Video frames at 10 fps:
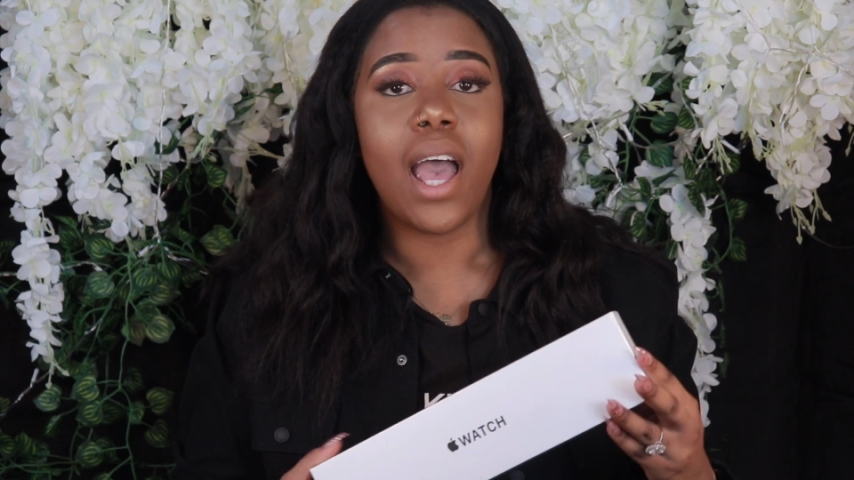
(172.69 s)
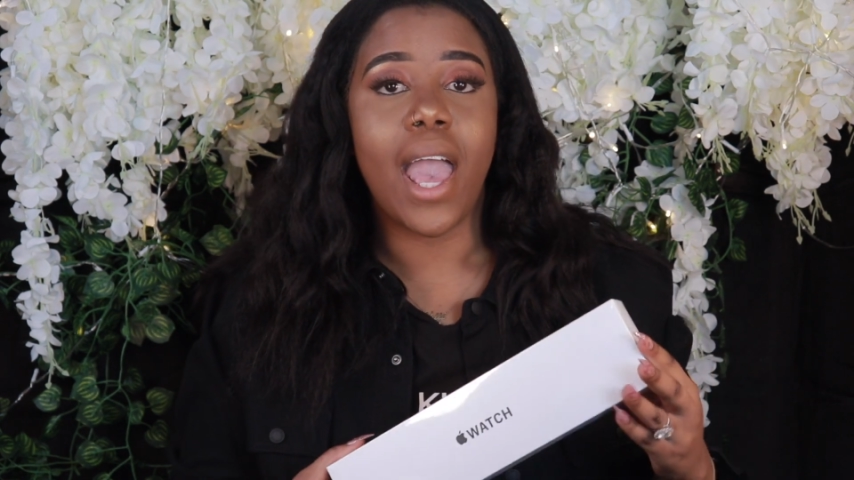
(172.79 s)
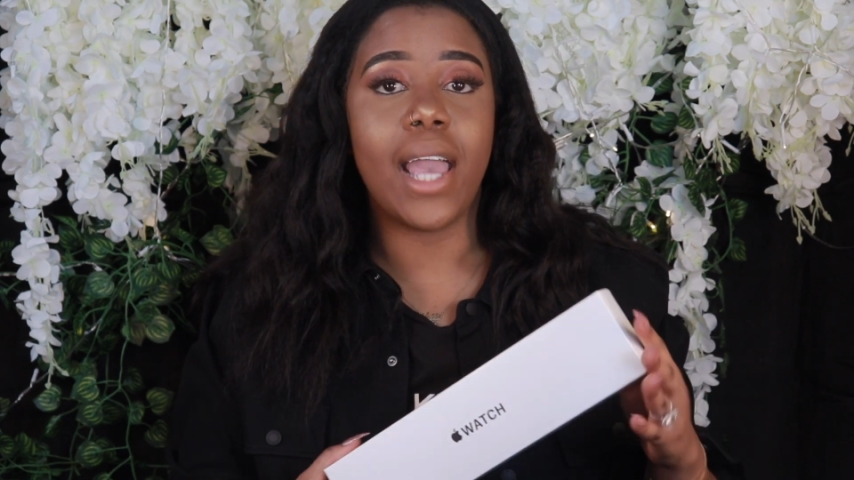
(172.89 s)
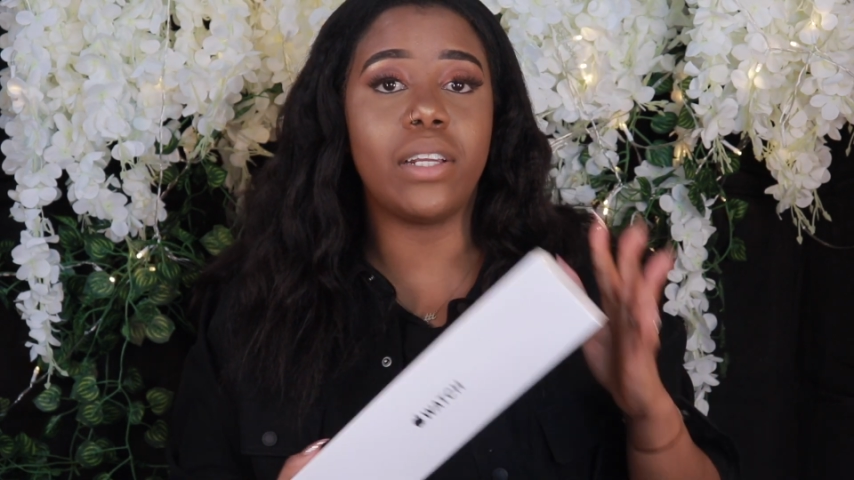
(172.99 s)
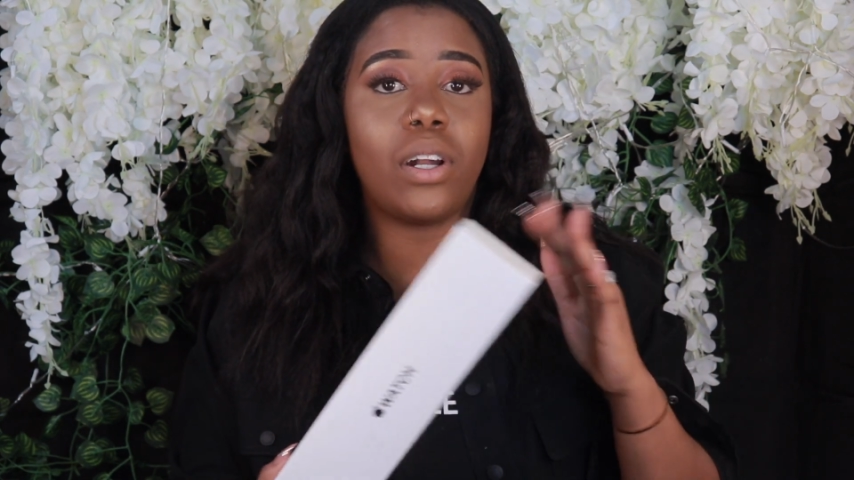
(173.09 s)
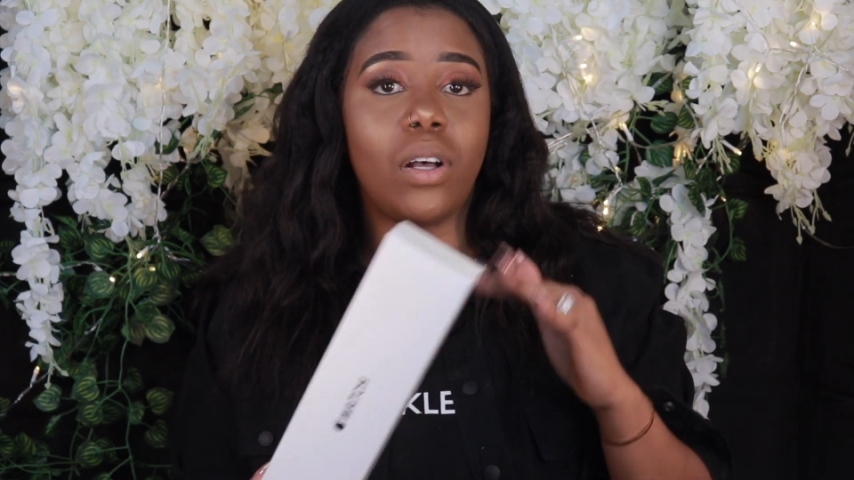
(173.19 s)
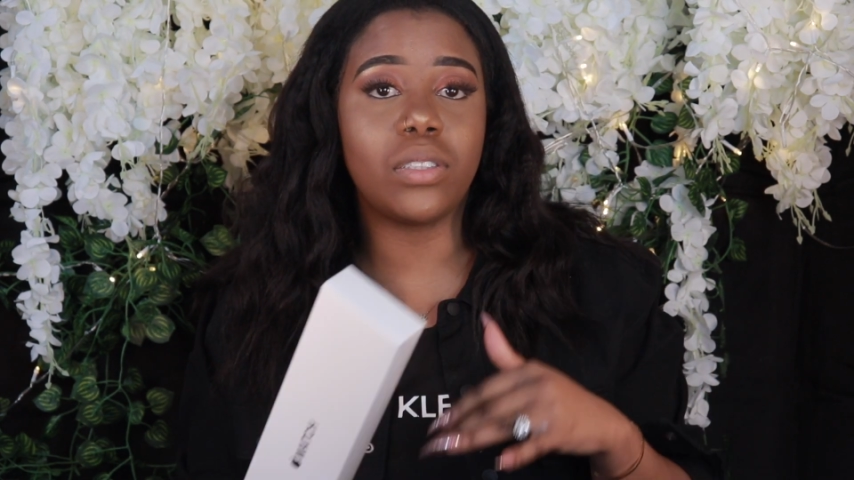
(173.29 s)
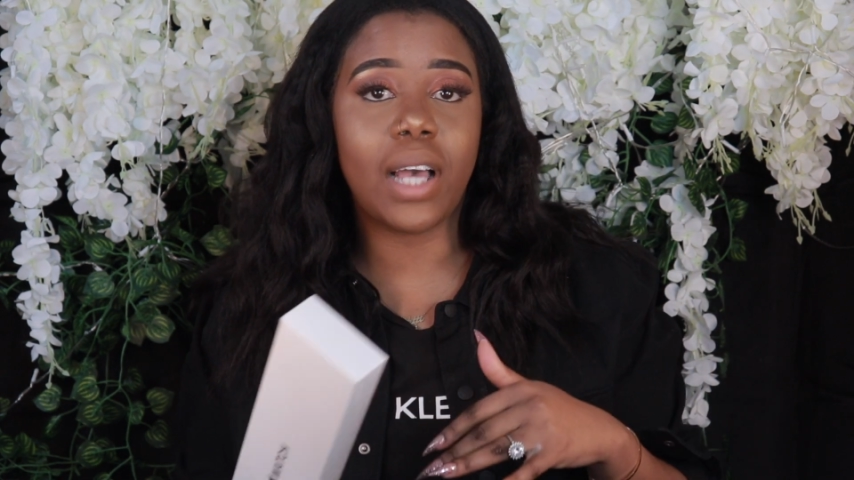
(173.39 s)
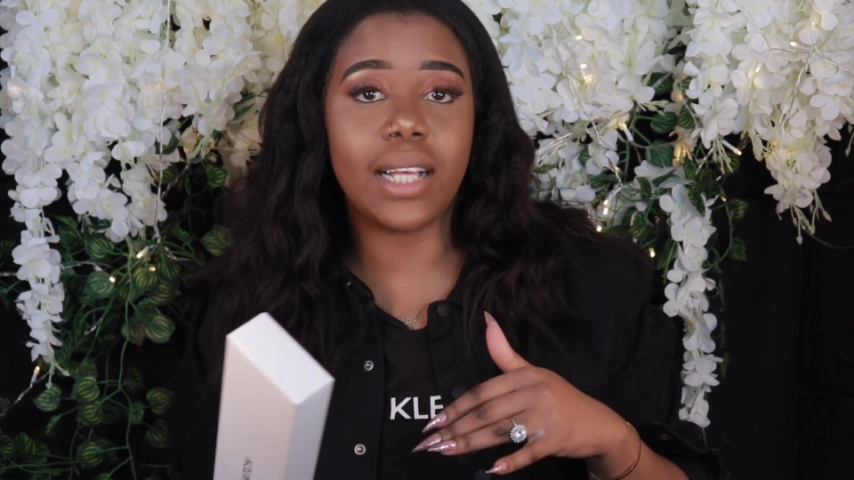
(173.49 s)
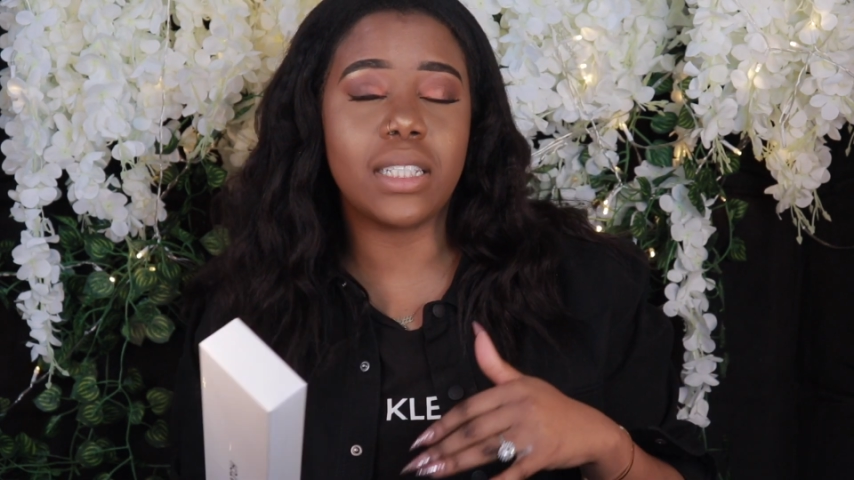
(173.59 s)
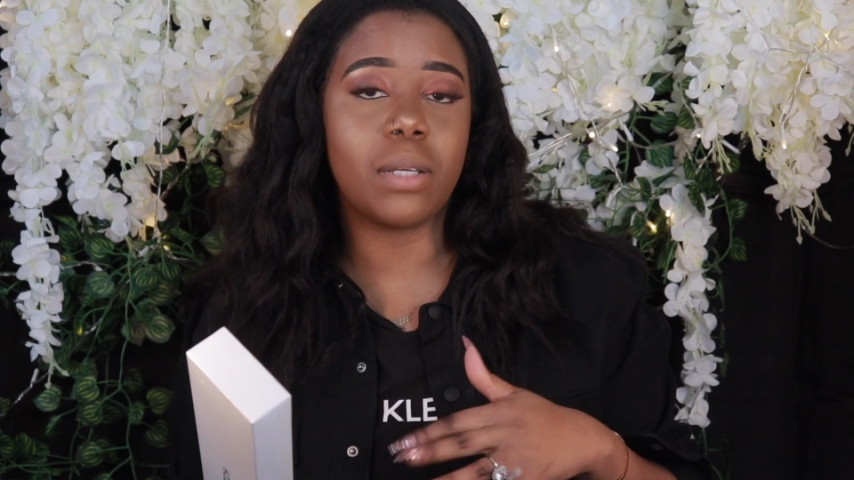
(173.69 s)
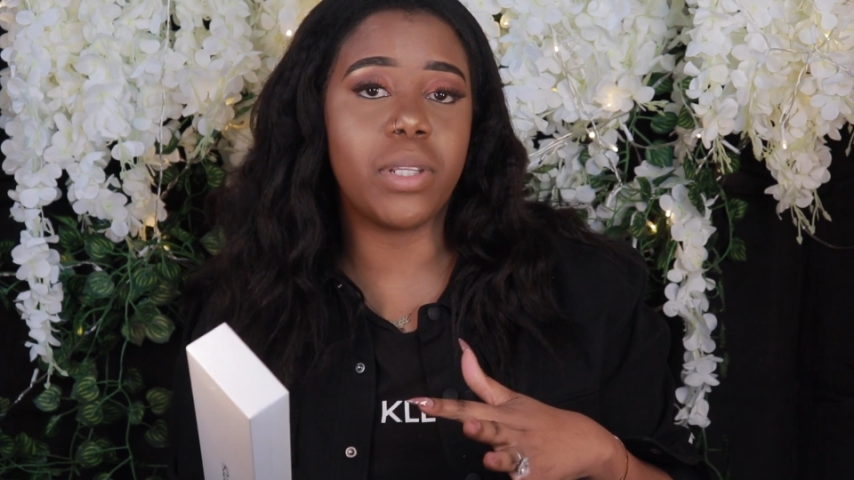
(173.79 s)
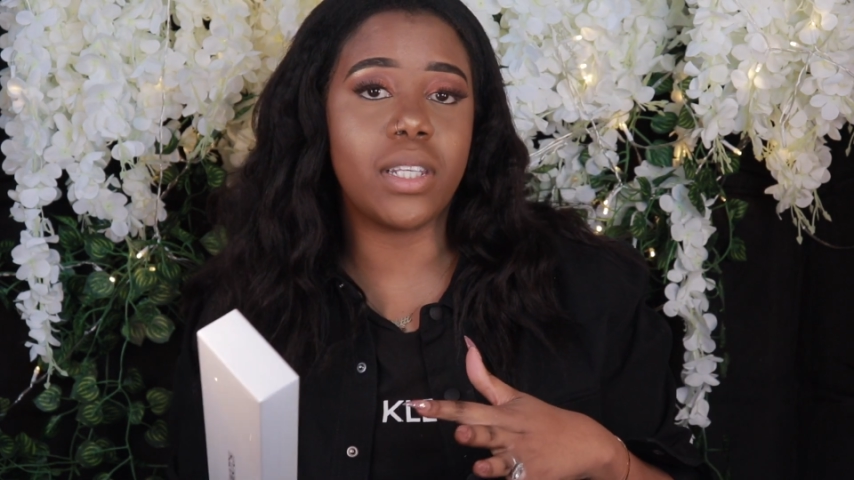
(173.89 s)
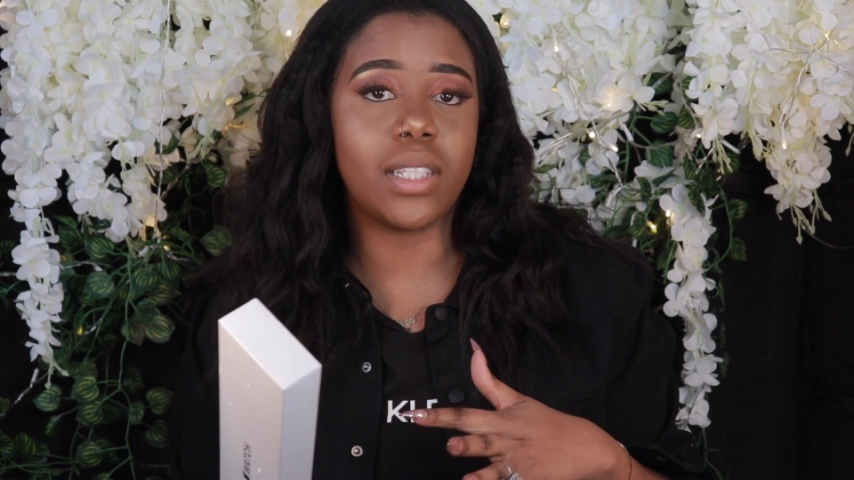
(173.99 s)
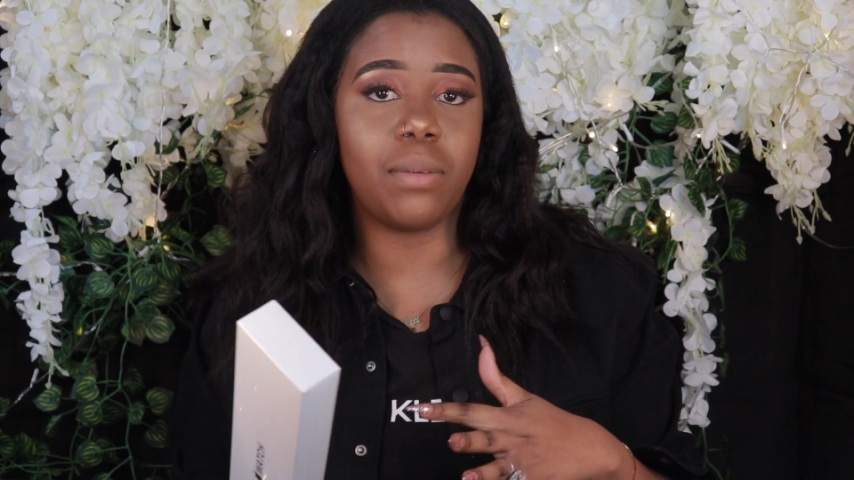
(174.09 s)
and it also has some
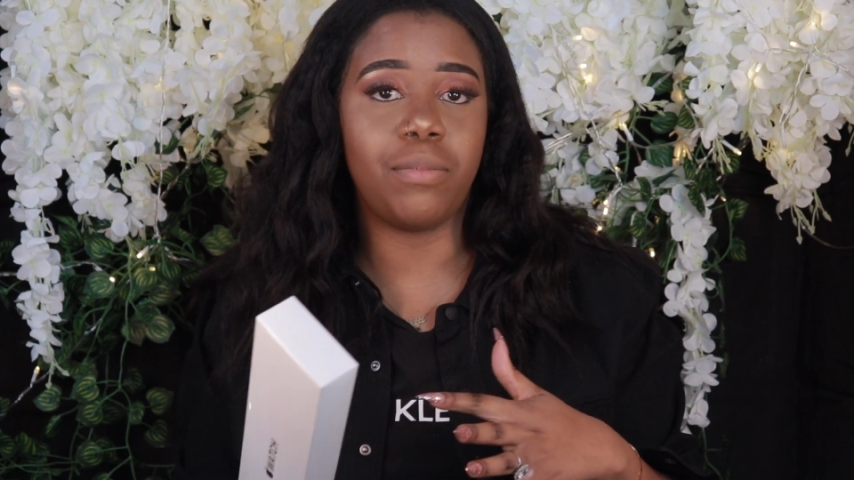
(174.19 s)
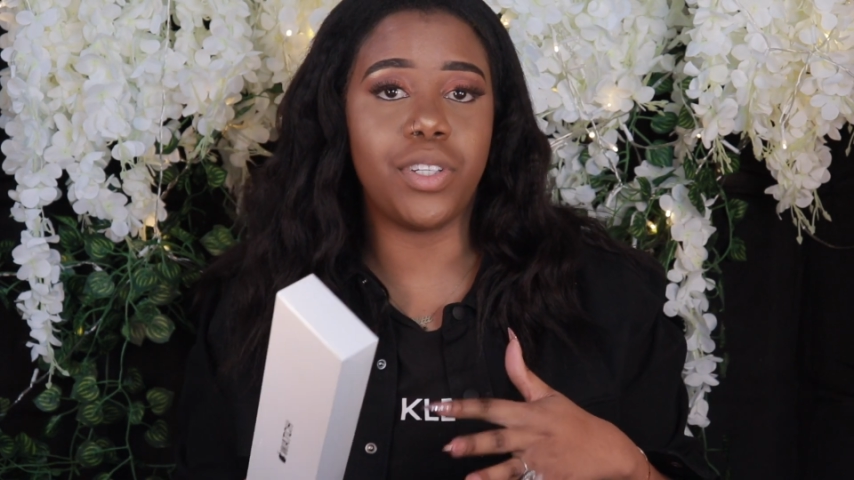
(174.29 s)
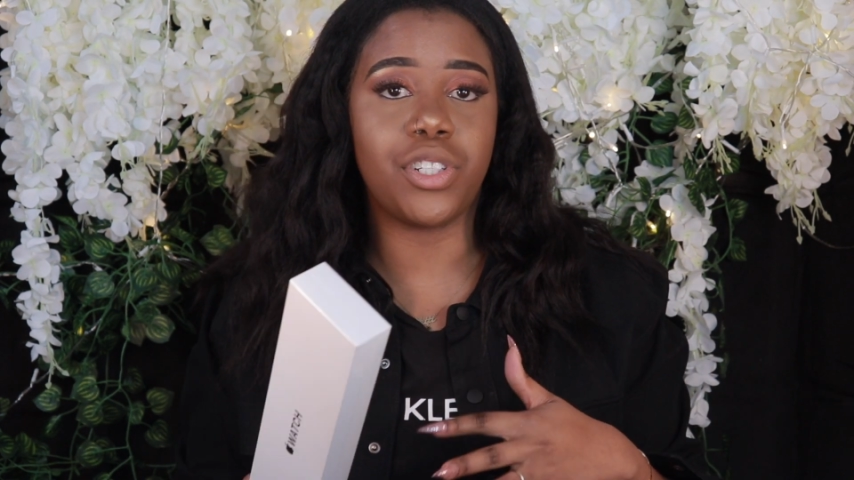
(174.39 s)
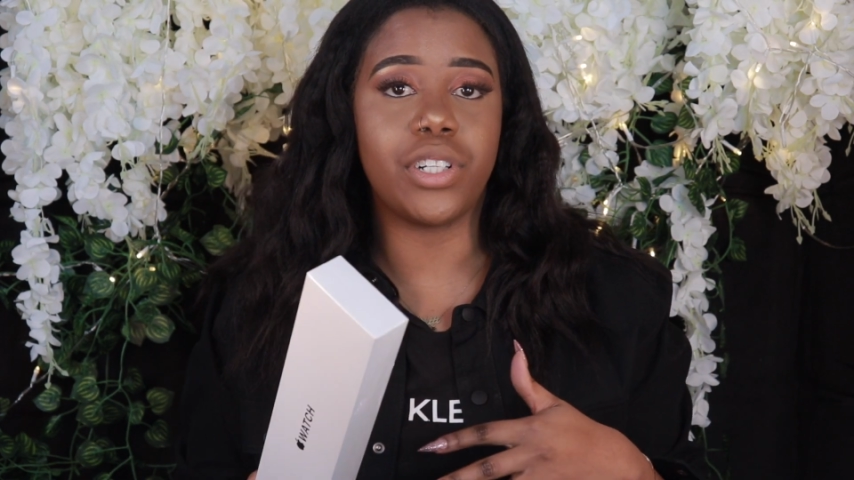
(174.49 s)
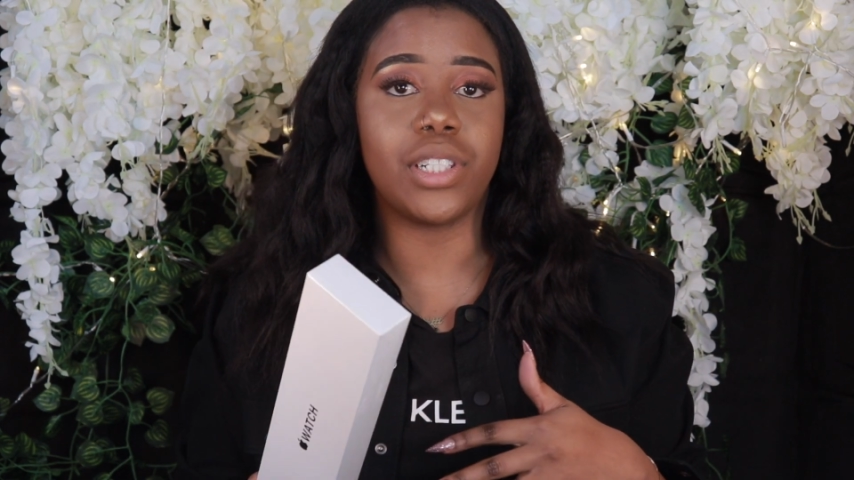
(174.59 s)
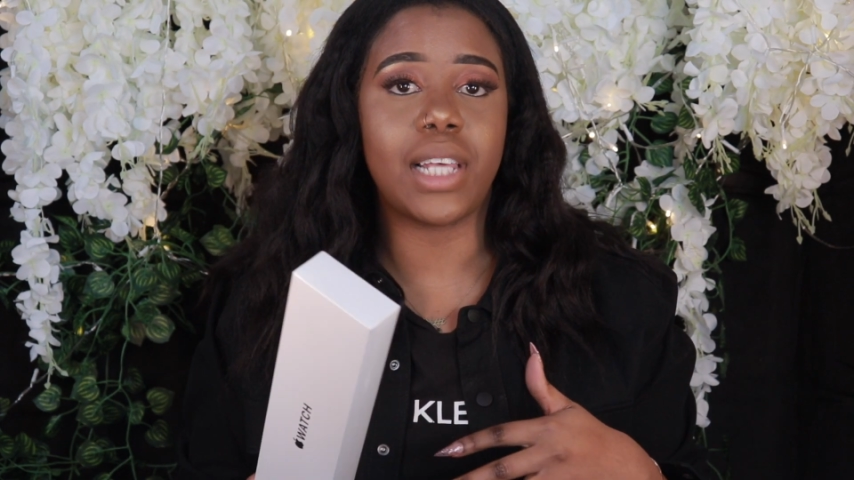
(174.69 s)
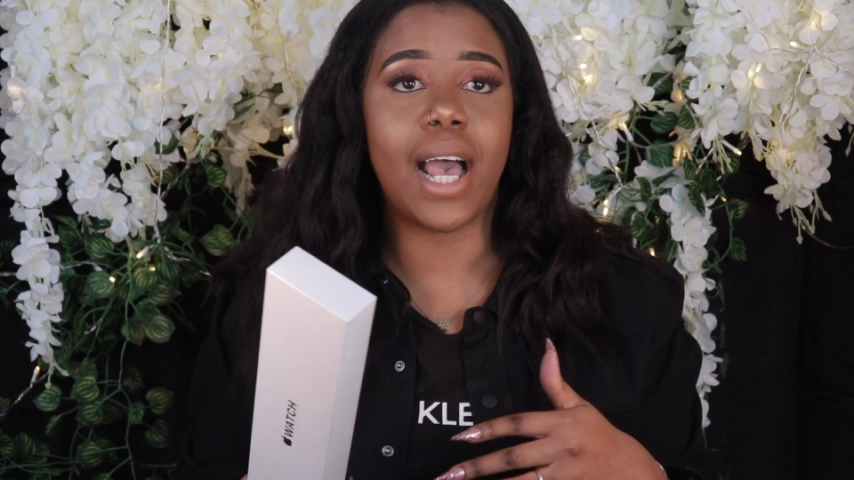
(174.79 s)
of the same features